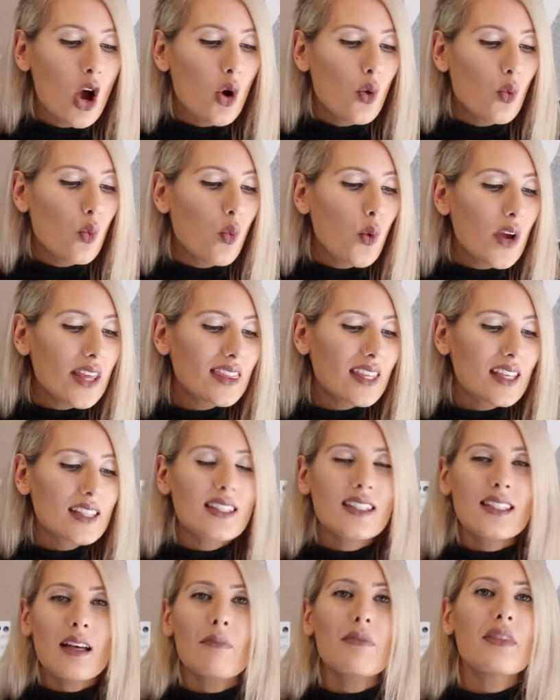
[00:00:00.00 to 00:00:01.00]
with
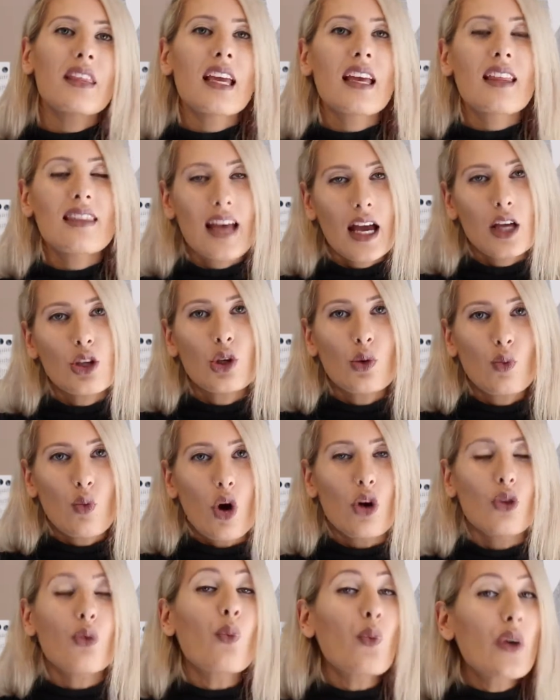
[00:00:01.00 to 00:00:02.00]
something that you
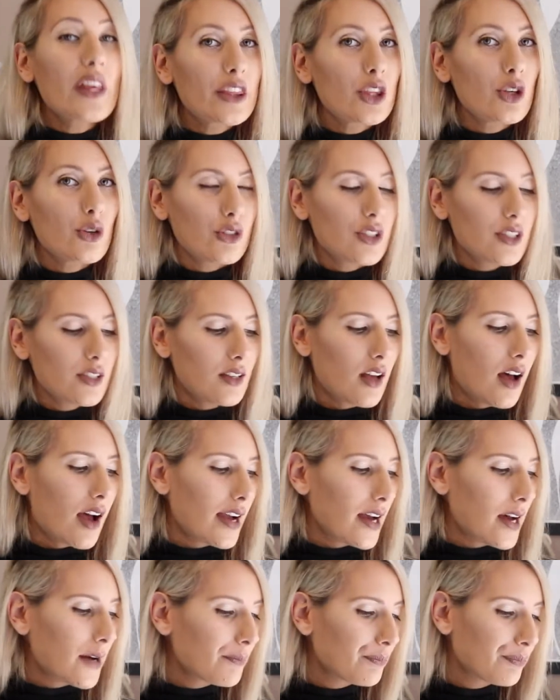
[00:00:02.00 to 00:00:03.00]
want, with your
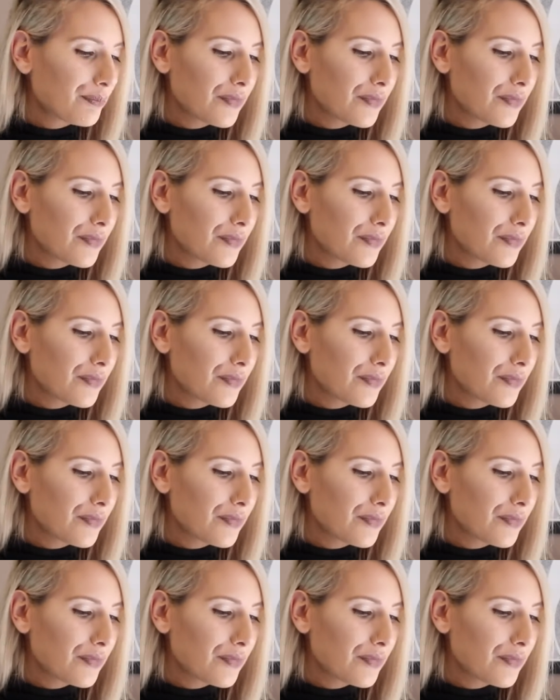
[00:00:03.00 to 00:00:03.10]
desire.